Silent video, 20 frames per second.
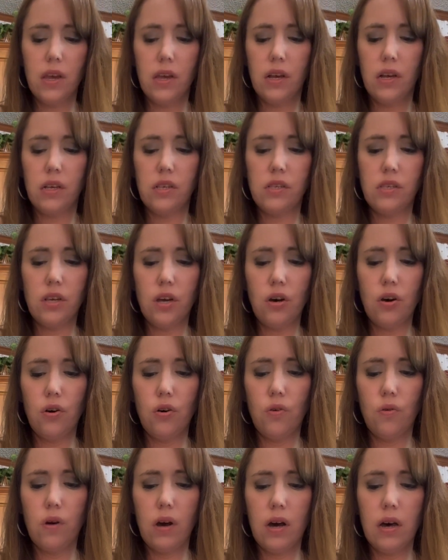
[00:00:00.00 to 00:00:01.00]

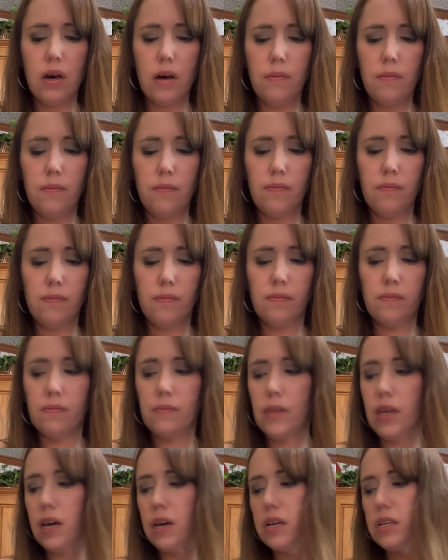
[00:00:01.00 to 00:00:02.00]
So
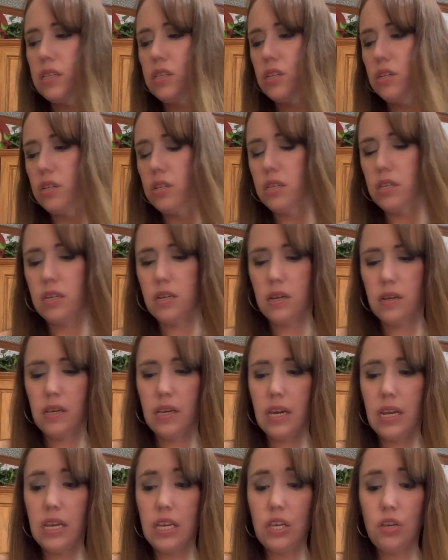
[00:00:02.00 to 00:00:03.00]
yeah, it's just
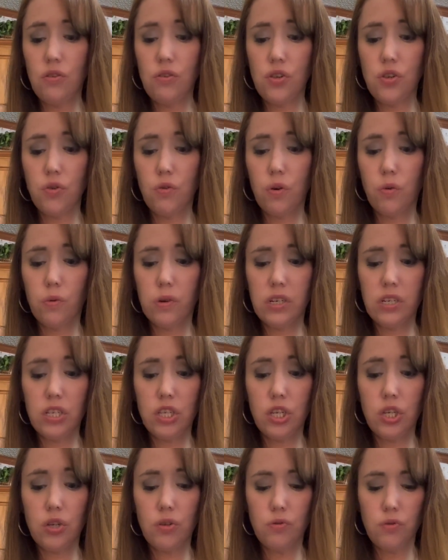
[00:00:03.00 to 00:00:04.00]
getting used to it. We're just
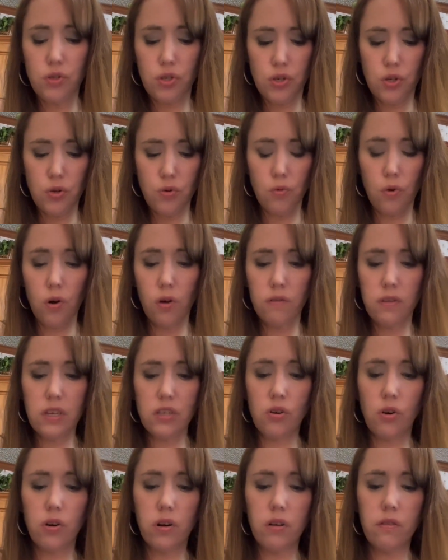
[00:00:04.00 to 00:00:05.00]
used to all these
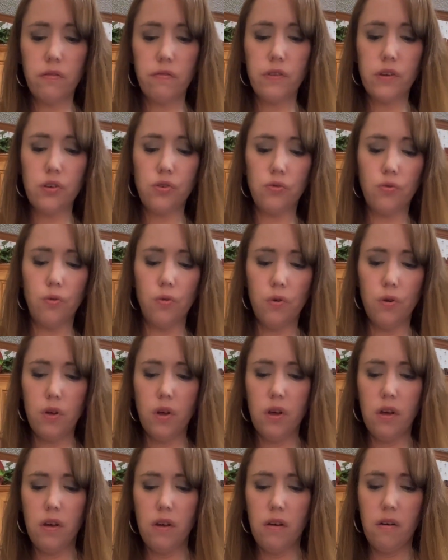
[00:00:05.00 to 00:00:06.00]
artificial,
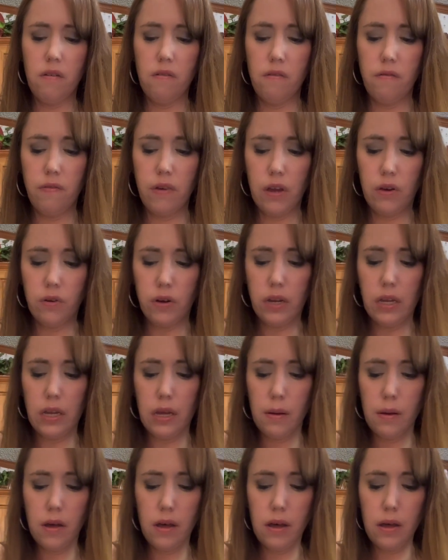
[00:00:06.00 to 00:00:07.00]
very
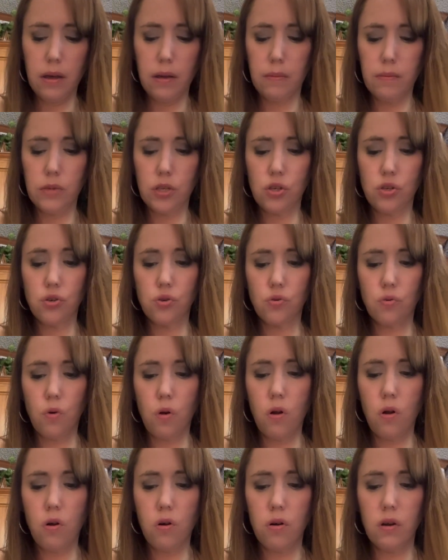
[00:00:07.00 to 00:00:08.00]

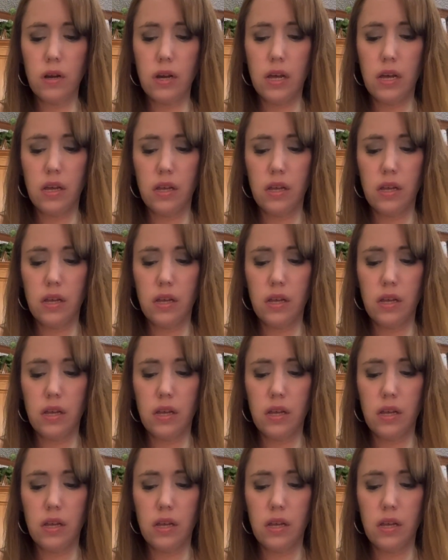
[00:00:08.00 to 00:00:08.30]
strong